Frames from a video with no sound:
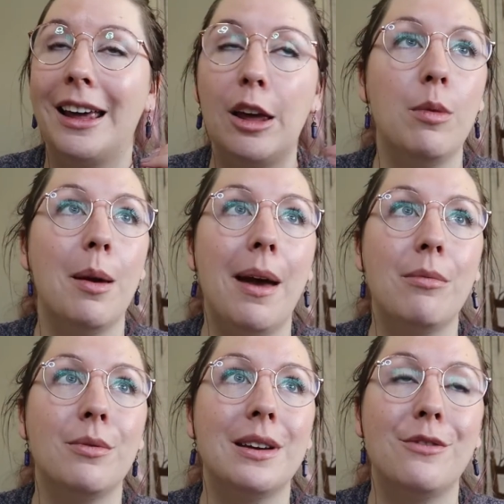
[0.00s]
give me a
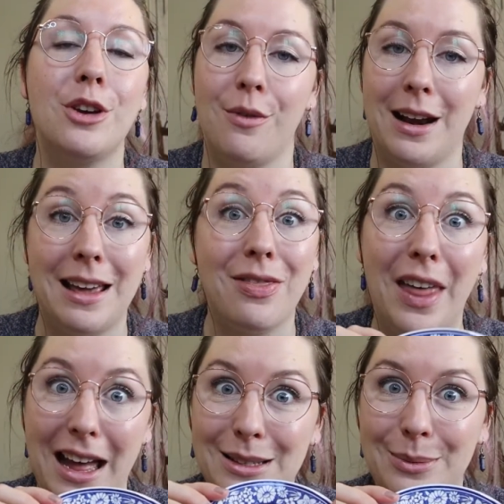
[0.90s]
baby whenever you're ready.
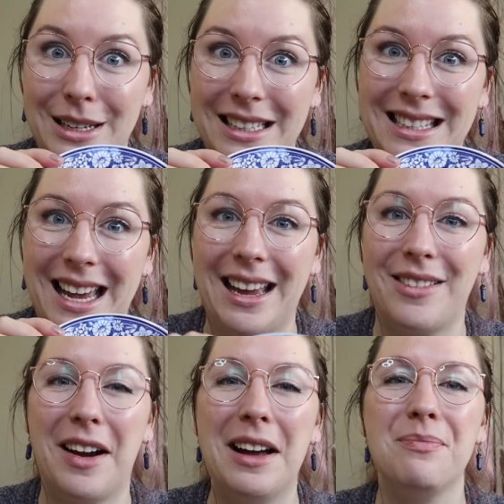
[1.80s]
That's what it's
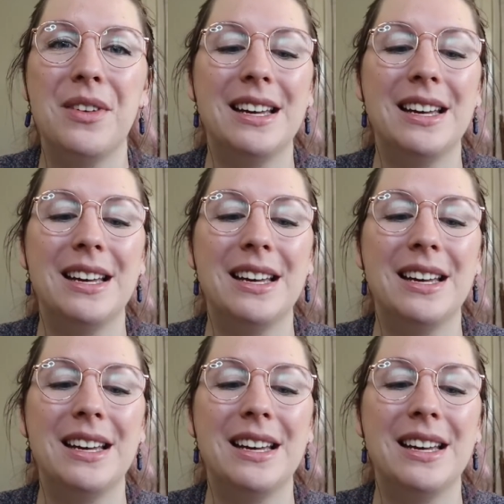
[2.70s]
saying, right?